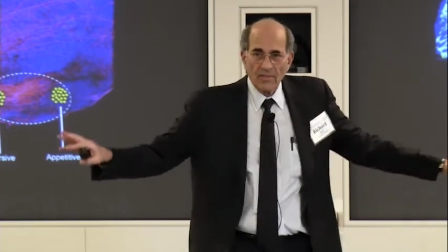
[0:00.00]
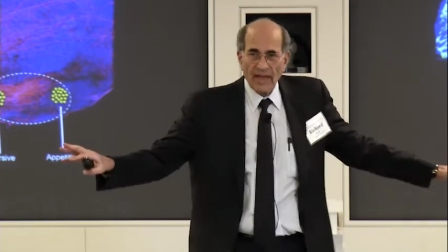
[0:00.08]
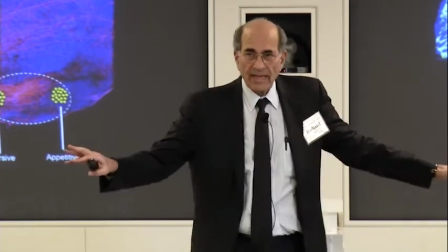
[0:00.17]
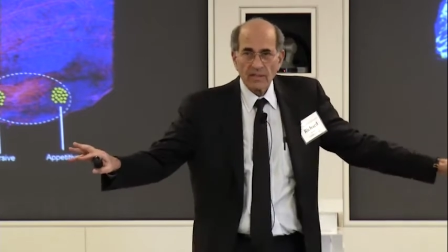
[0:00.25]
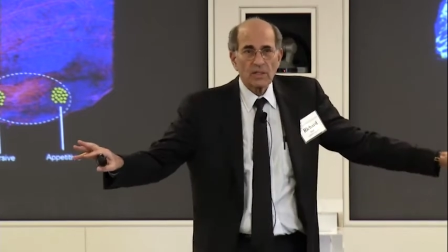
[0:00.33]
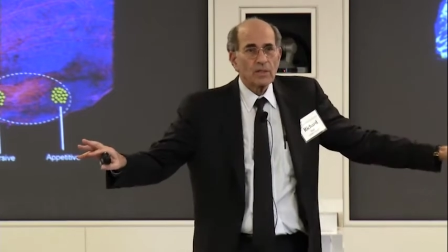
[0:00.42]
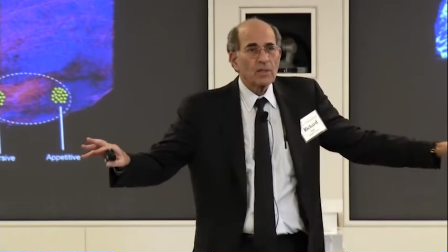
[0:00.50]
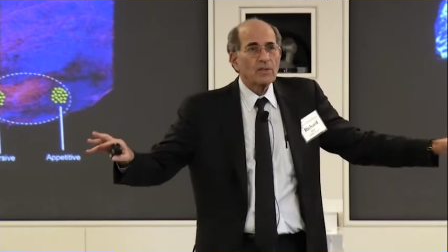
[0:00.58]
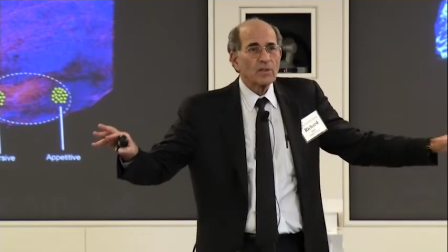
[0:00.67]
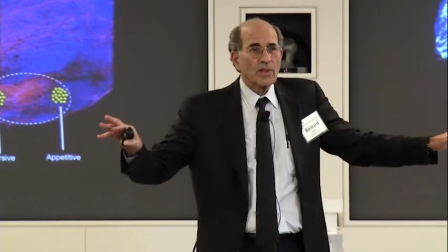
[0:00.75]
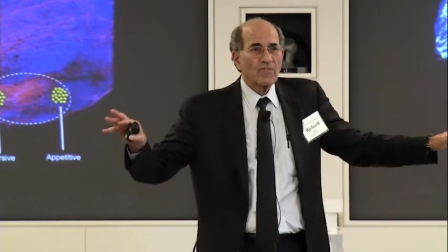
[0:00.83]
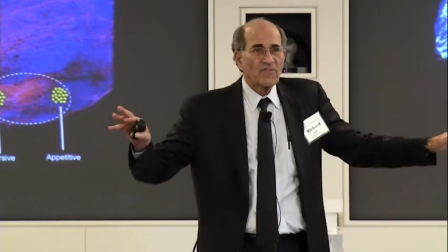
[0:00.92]
that
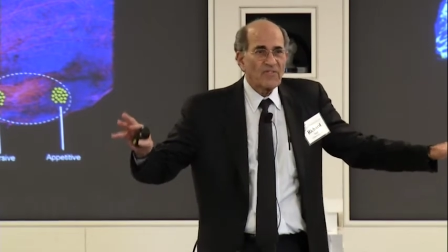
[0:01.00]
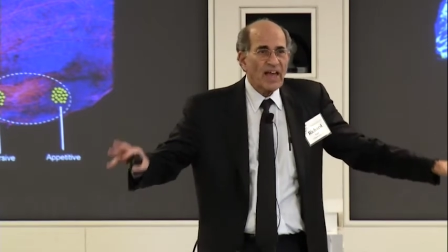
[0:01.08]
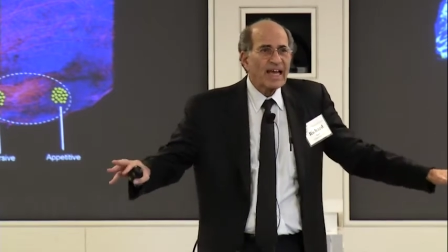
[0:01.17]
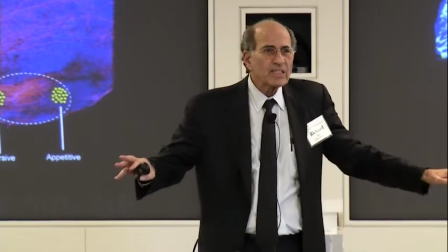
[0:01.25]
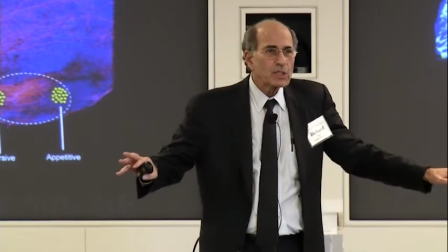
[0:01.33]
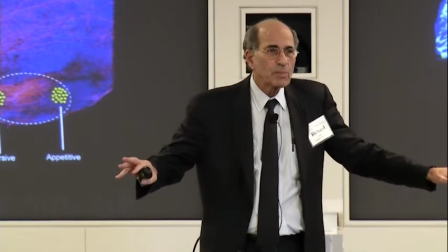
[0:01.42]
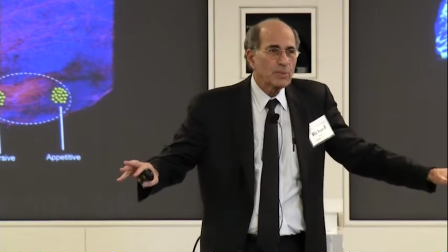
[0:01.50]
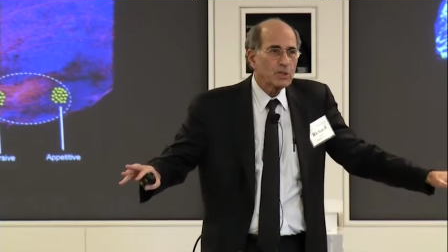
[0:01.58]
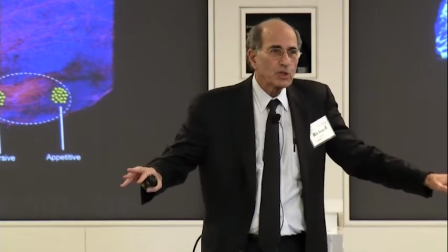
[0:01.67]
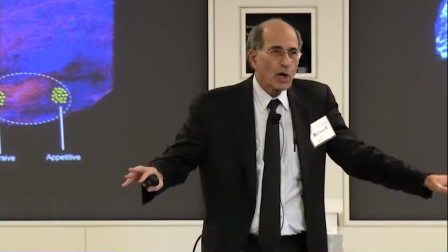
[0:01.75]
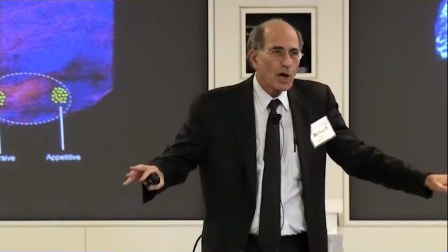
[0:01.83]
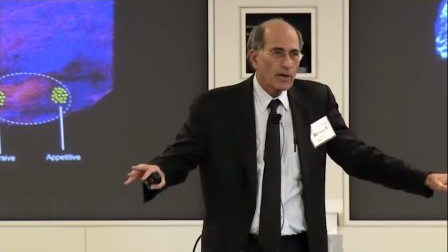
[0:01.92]
the vast
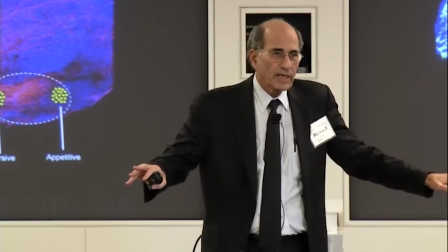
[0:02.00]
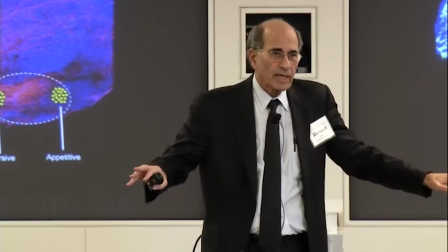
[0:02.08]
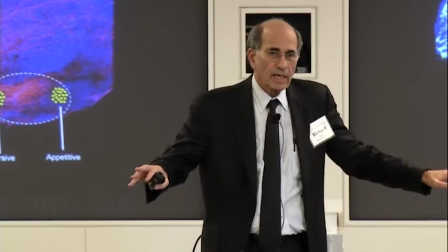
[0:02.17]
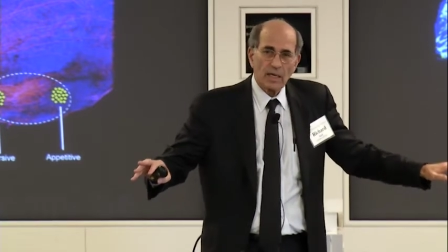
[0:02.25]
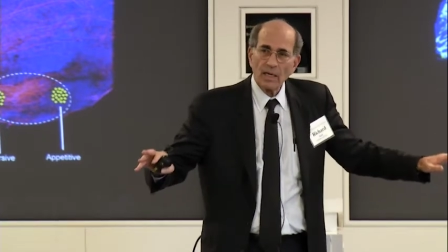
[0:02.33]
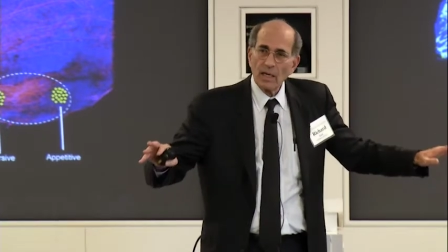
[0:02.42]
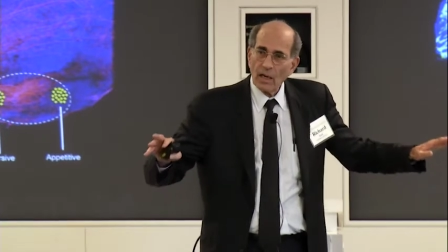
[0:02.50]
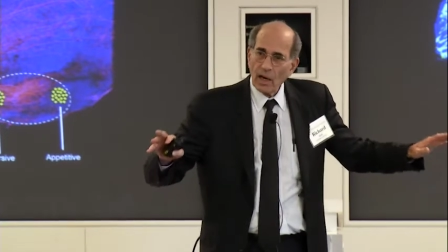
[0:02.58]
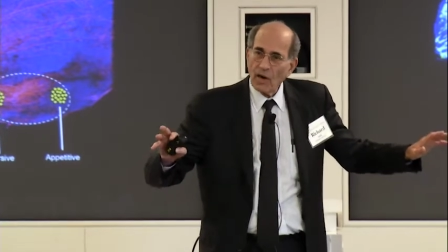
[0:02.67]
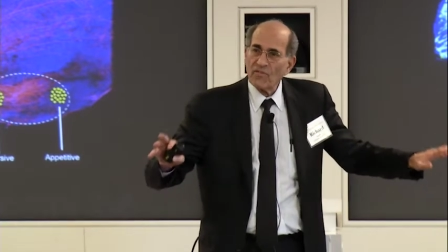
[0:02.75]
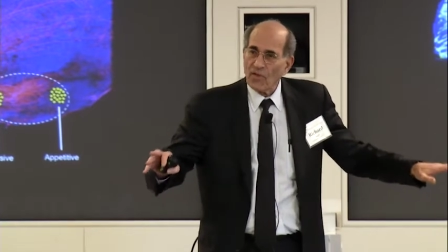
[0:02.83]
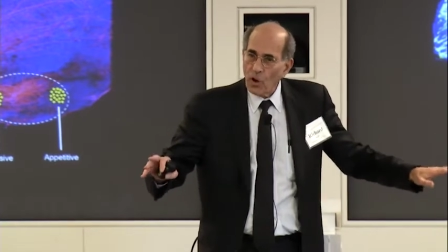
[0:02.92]
majority
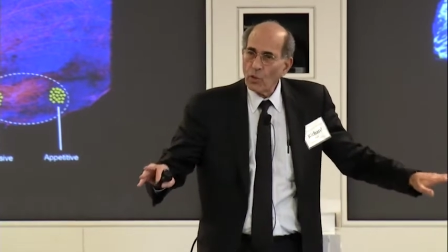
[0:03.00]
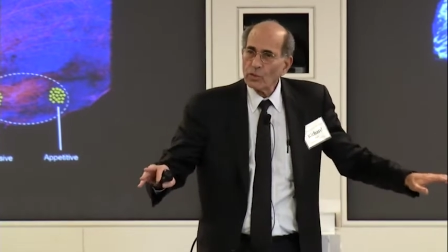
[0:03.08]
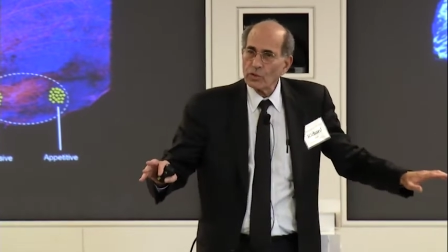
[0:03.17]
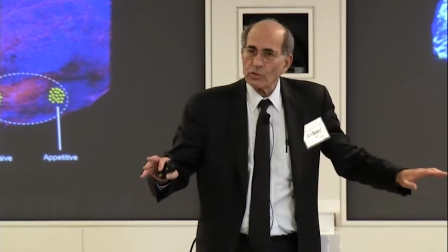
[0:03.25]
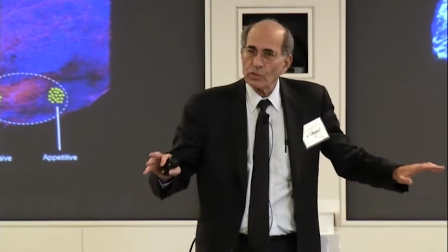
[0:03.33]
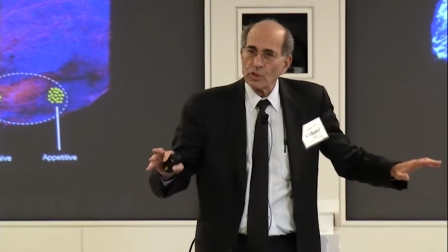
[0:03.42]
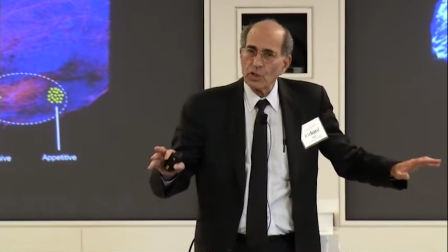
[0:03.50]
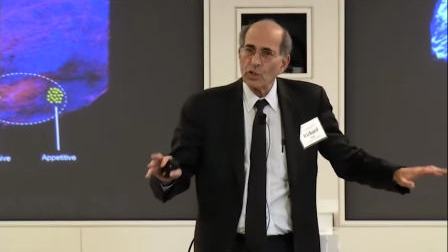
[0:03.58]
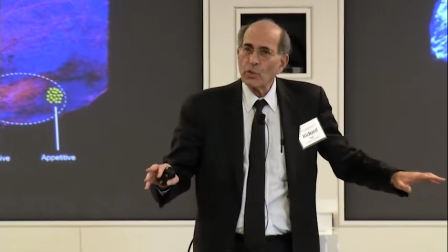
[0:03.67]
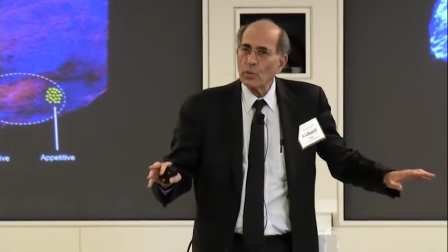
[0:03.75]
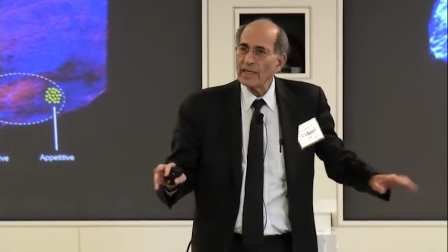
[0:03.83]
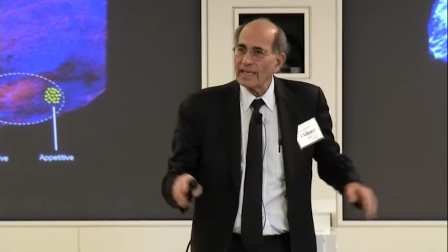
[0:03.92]
of odors
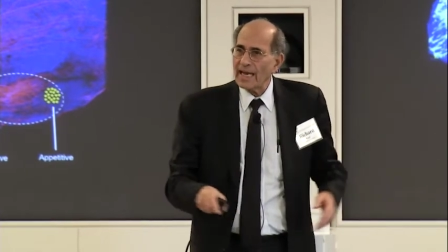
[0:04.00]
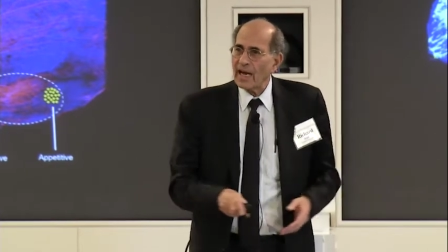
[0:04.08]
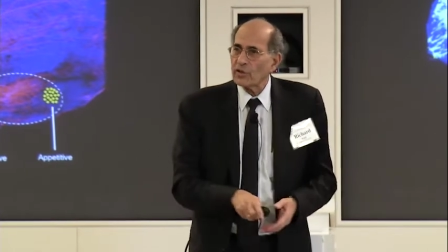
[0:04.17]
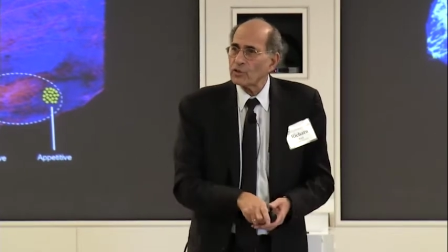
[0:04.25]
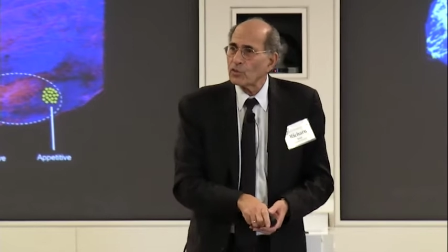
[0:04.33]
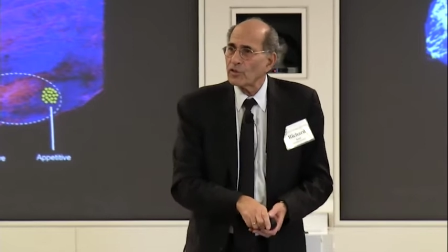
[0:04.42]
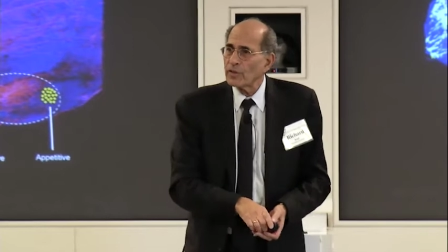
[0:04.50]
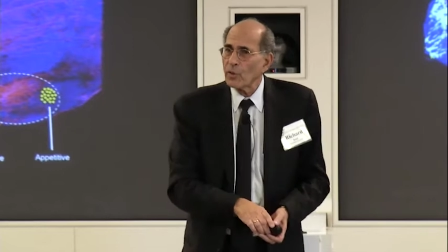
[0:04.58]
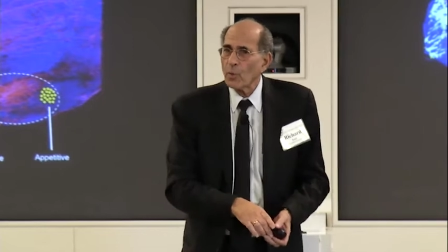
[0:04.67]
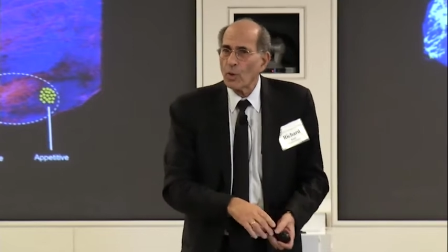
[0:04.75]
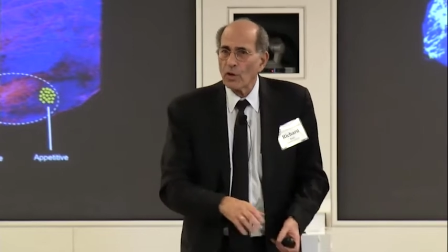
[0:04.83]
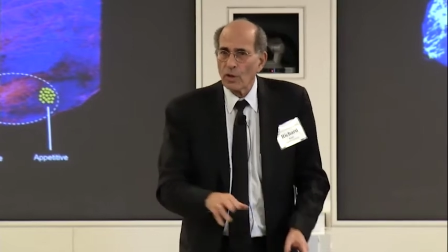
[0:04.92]
you encounter in the
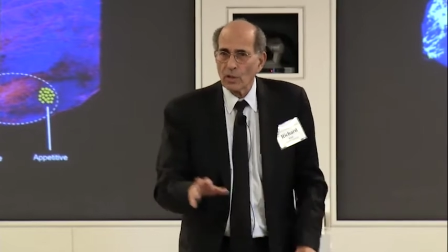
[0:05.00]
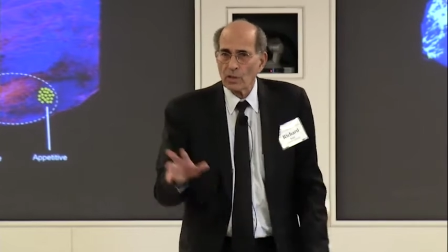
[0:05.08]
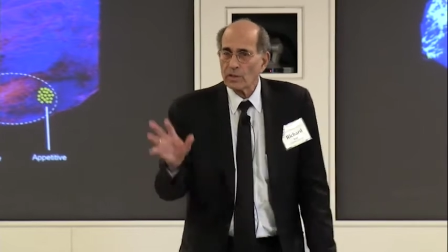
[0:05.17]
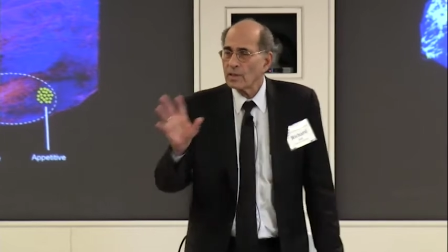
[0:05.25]
world